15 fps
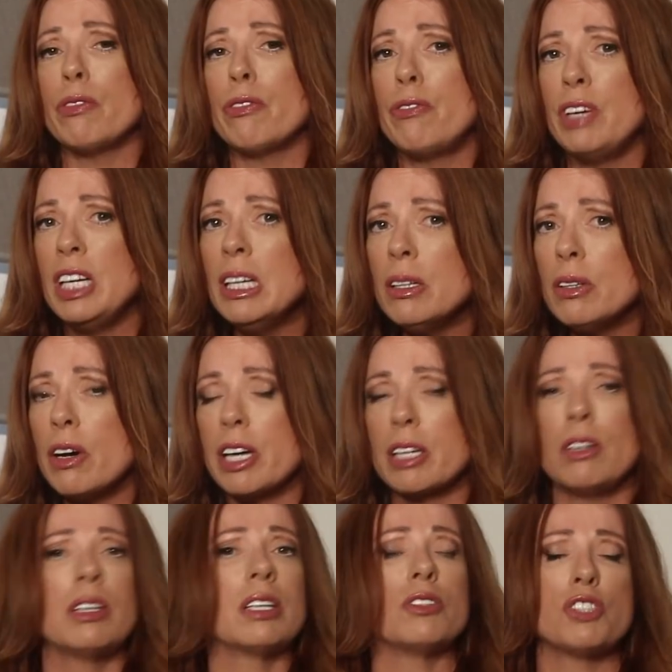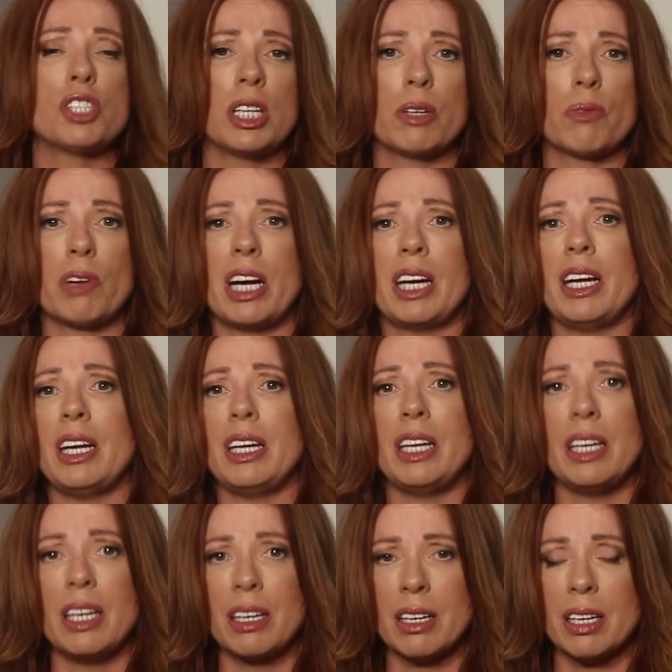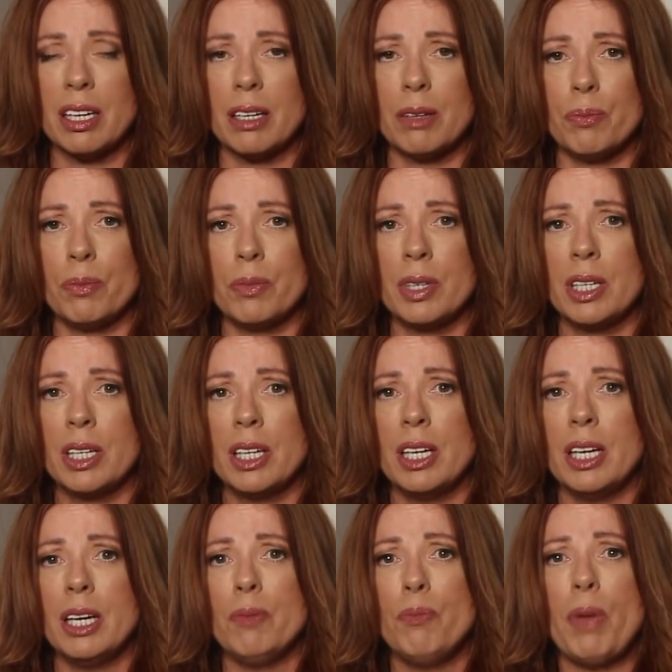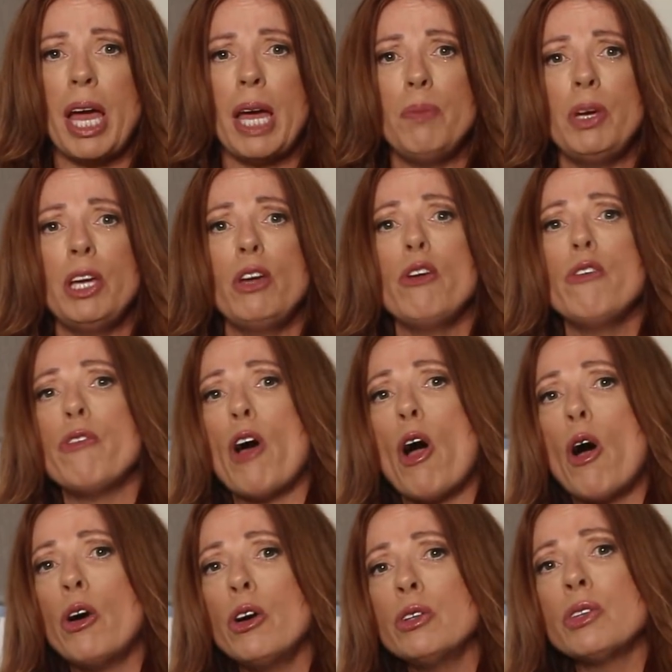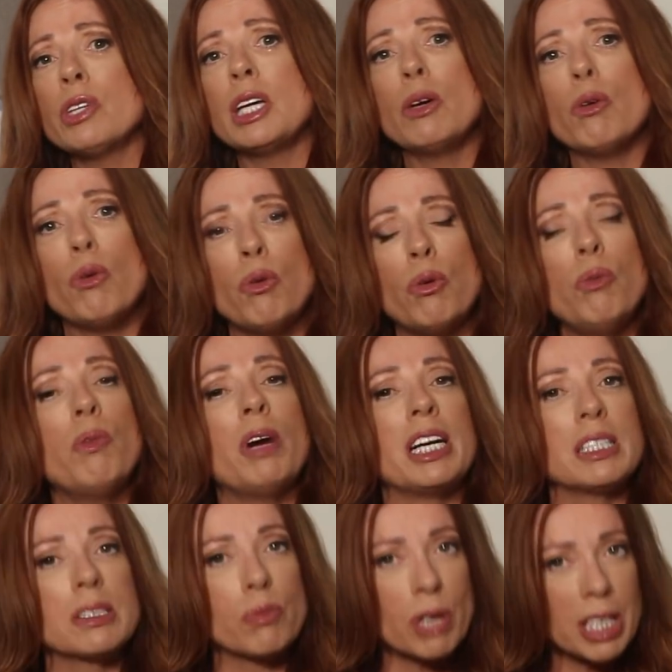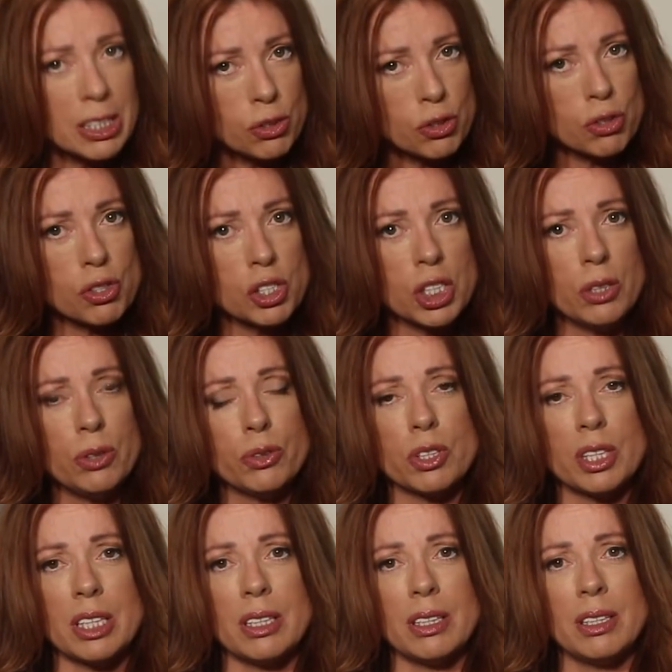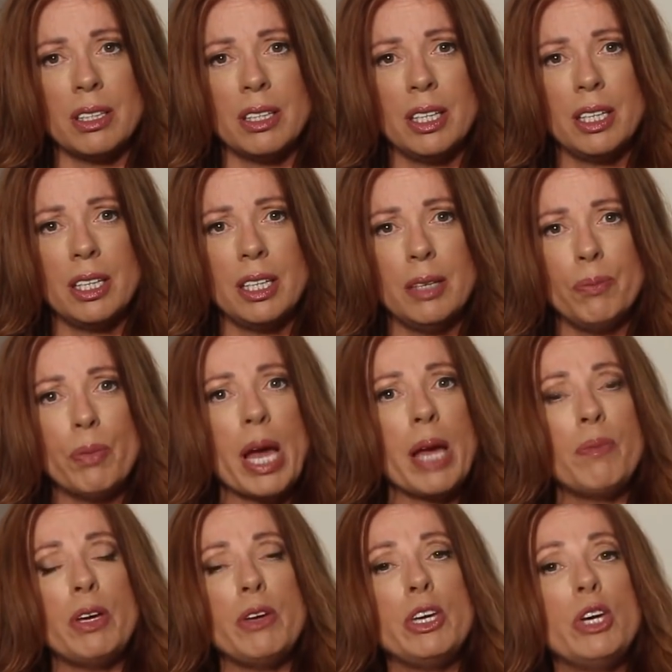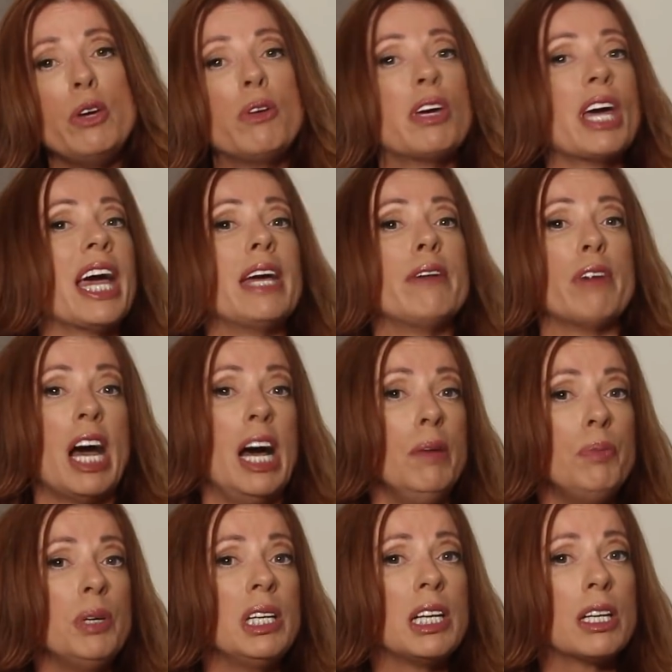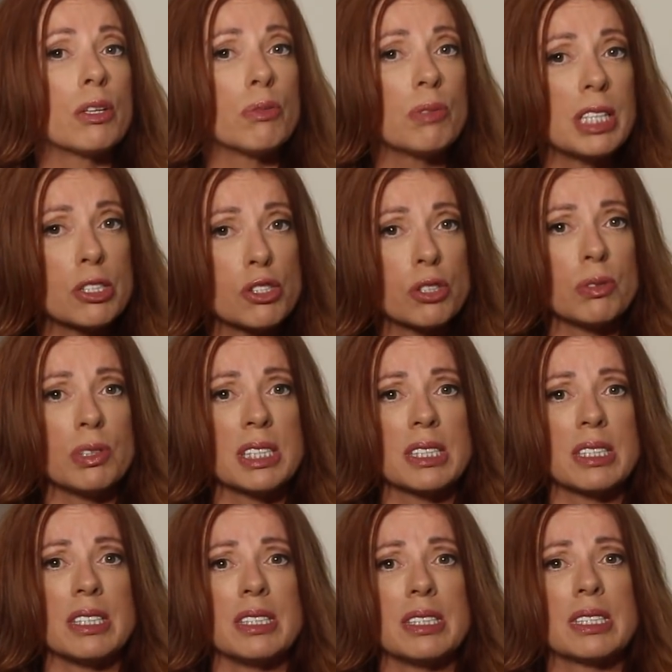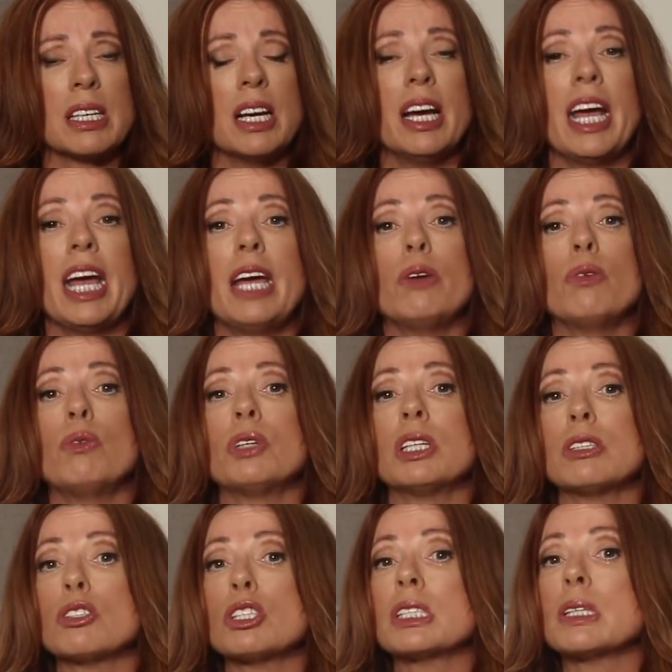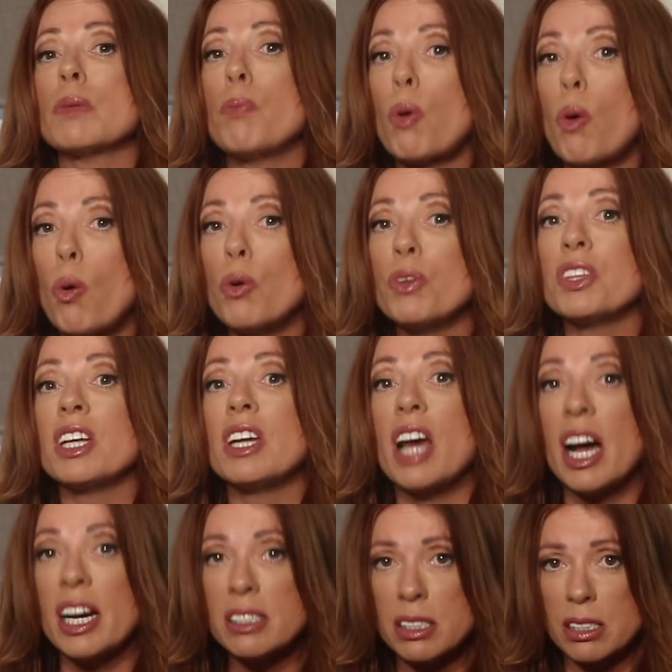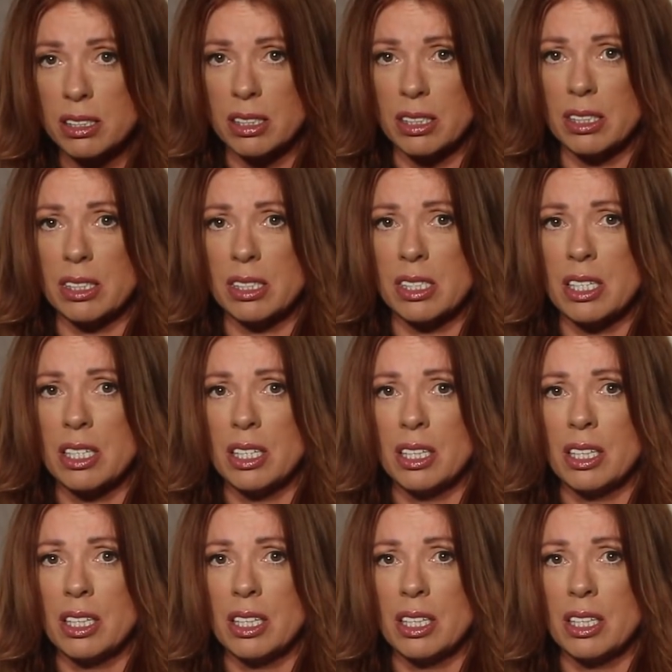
feel like you can generate any income. Maybe you've only always raised your children. Maybe you gave up any career choices in order to support the narcissist.